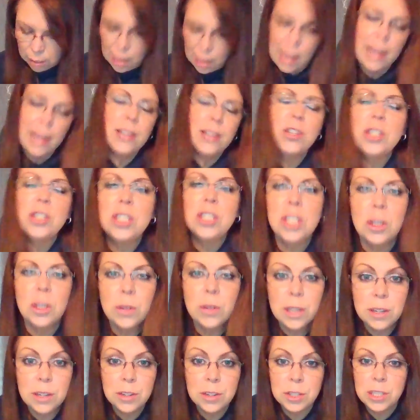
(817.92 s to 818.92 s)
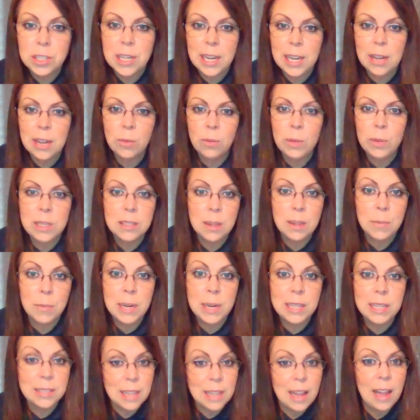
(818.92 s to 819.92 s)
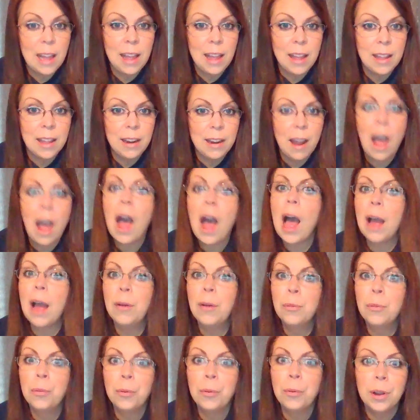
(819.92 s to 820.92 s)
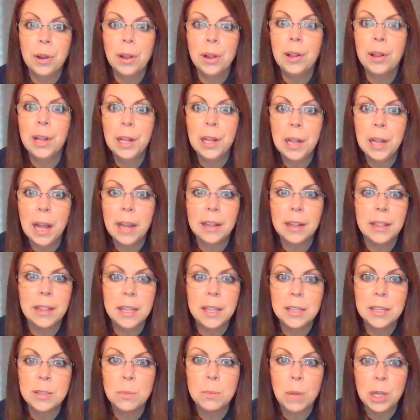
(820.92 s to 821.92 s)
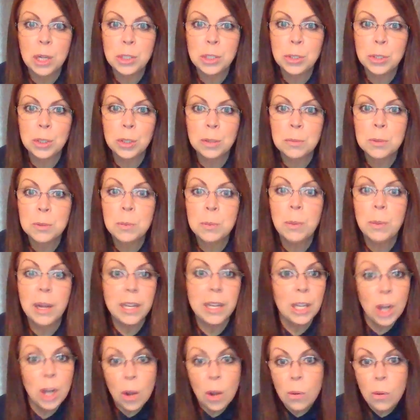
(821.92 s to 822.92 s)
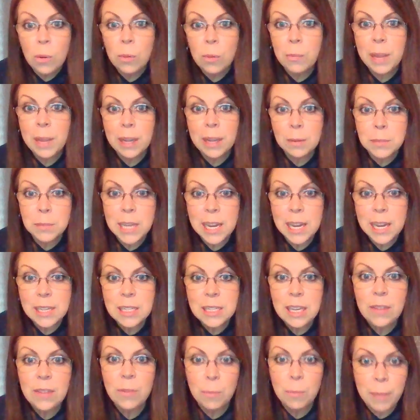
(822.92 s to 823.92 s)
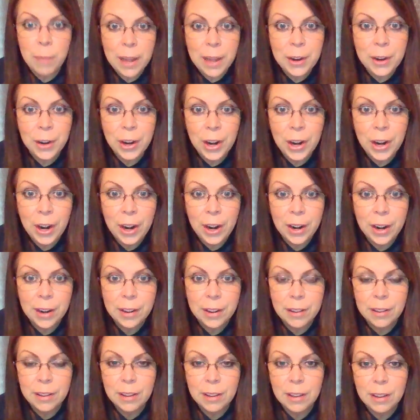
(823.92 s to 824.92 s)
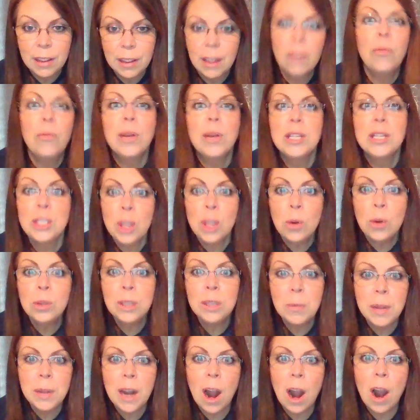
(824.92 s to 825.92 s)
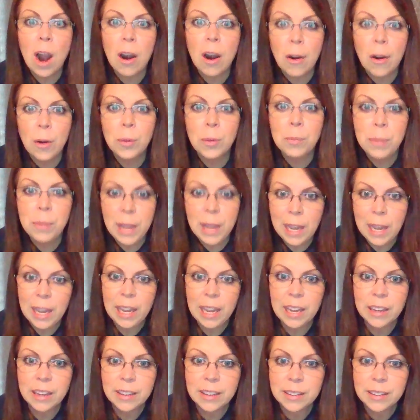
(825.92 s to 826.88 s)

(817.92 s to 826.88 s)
I just don't understand when somebody said, I really like these mushrooms, but what will make them taste even better? If we soaked them in our own pee.